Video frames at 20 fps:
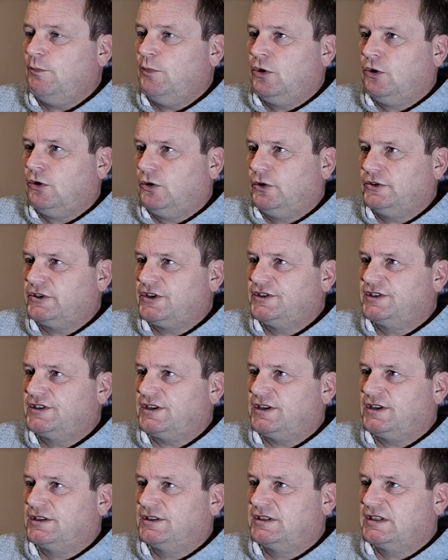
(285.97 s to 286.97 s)

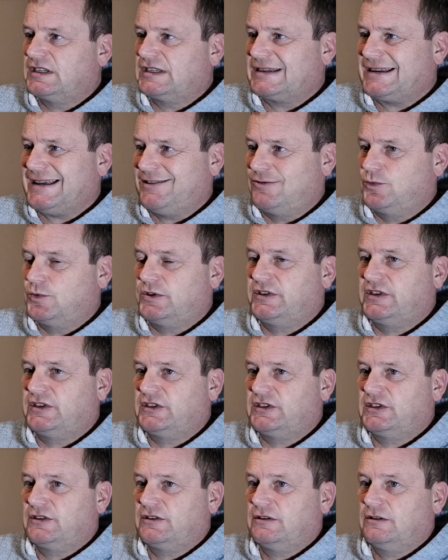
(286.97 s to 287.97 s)
porters and
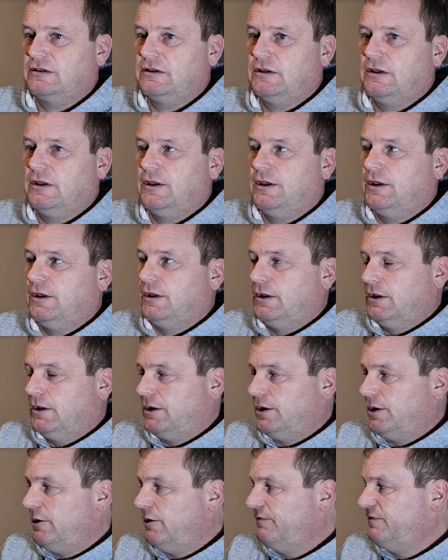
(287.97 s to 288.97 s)
stouts
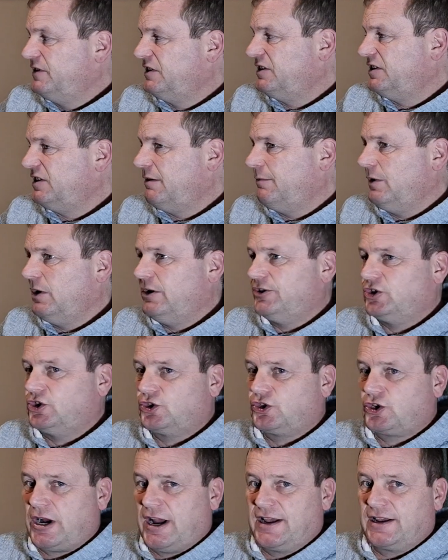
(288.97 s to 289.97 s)
of similar
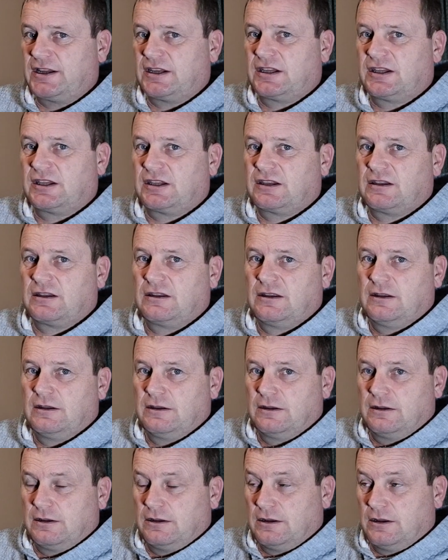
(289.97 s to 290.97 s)
strength,
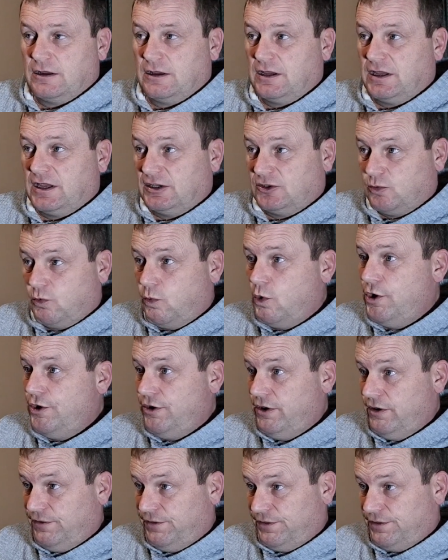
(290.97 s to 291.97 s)
it's
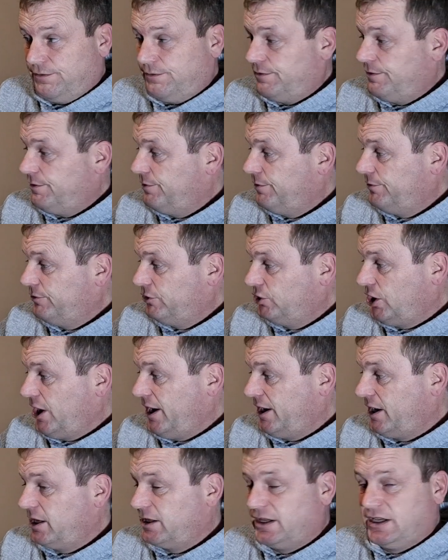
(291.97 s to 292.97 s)
worth
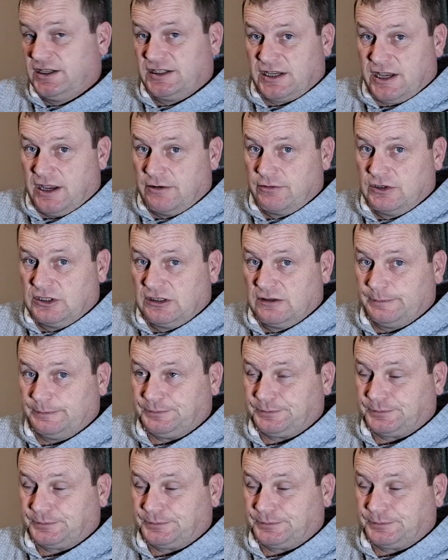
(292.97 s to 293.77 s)
checking this out.